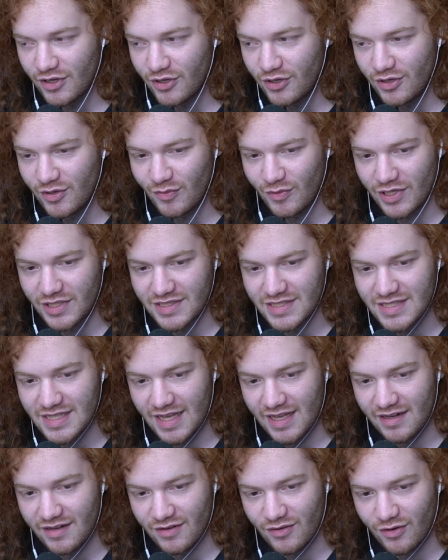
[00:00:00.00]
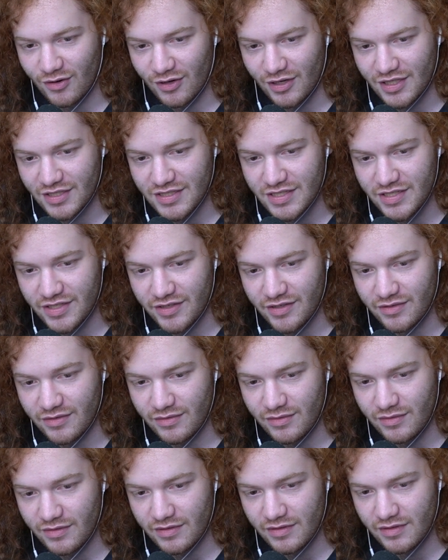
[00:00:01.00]
are good ones then, according to
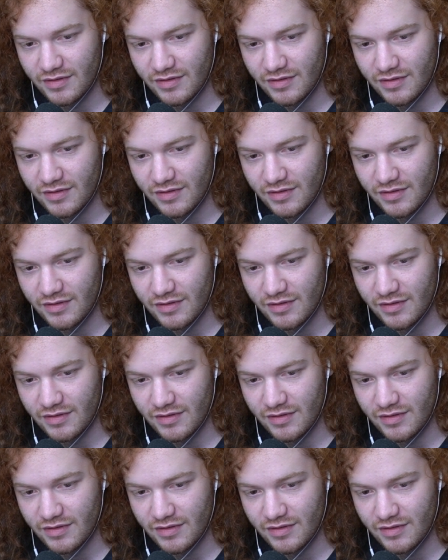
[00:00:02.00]
you?